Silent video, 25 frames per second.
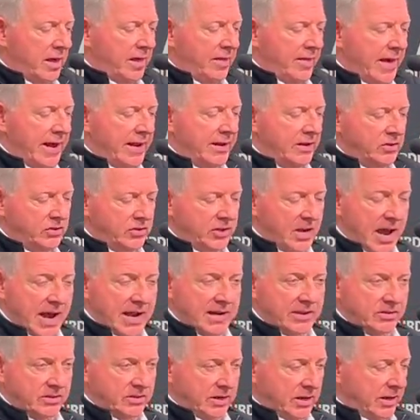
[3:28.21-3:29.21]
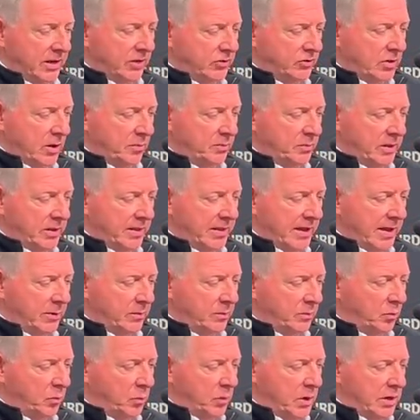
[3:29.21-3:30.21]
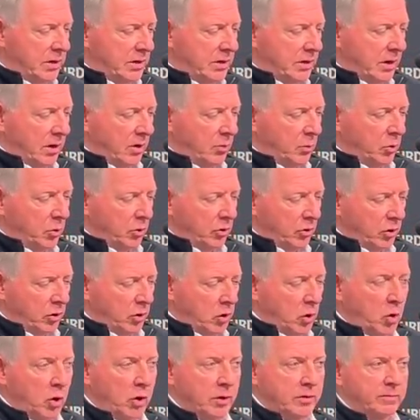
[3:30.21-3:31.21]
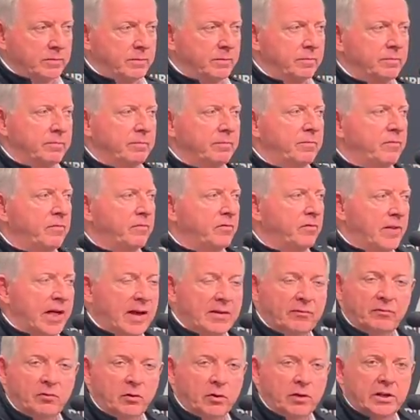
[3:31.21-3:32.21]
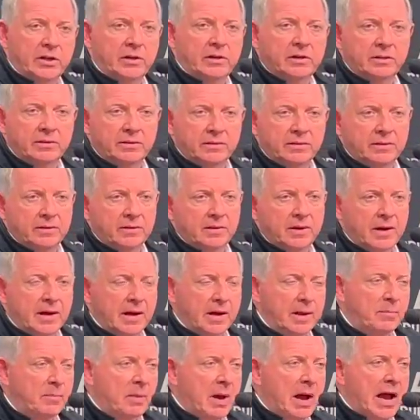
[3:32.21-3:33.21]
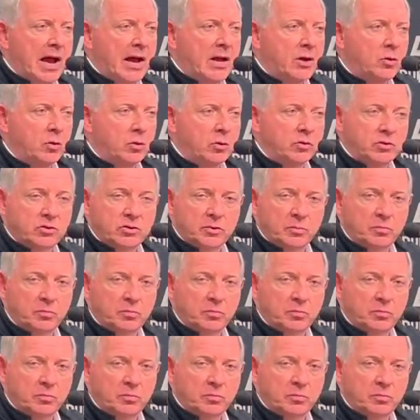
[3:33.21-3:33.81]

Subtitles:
That is not something that we were caught flat-footed by, or